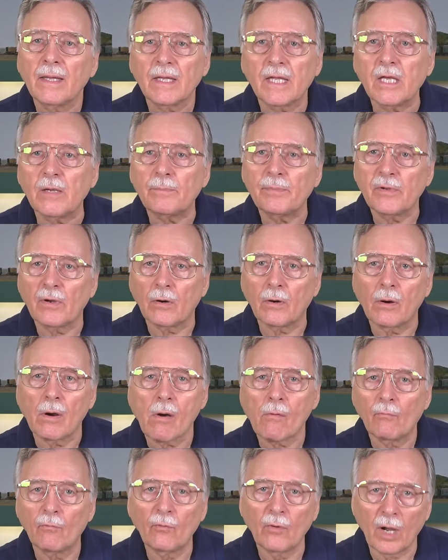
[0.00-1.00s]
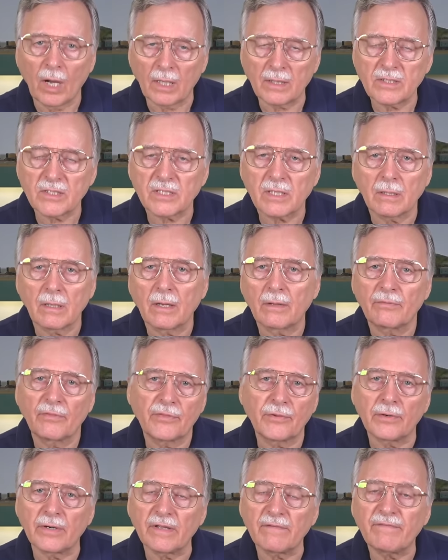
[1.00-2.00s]
Keep your runs
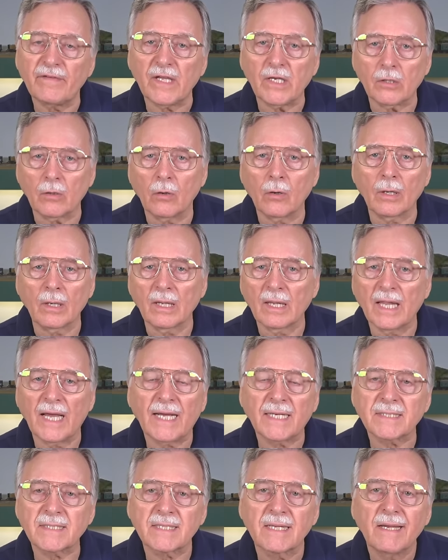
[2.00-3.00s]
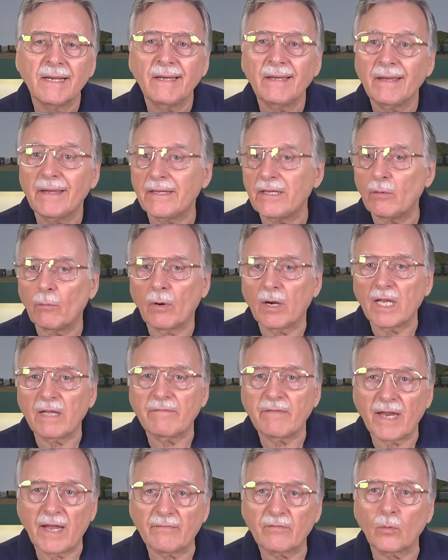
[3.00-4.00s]
30 feet or less and you won't
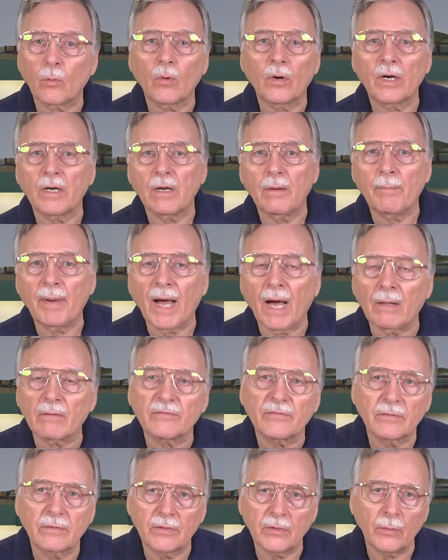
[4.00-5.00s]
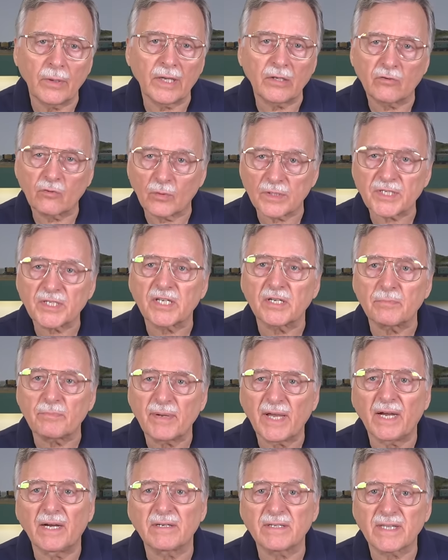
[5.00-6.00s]
even have to worry about doing twisted
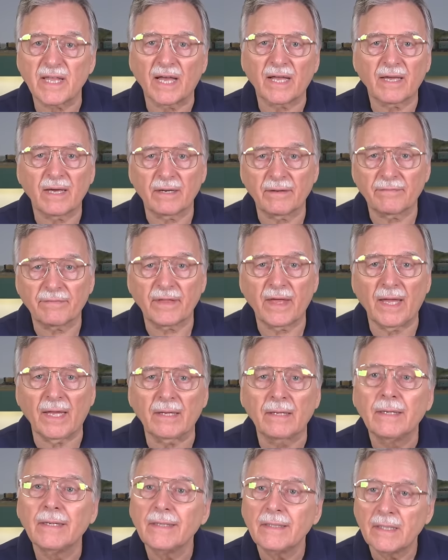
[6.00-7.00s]
pairs, that kind of thing.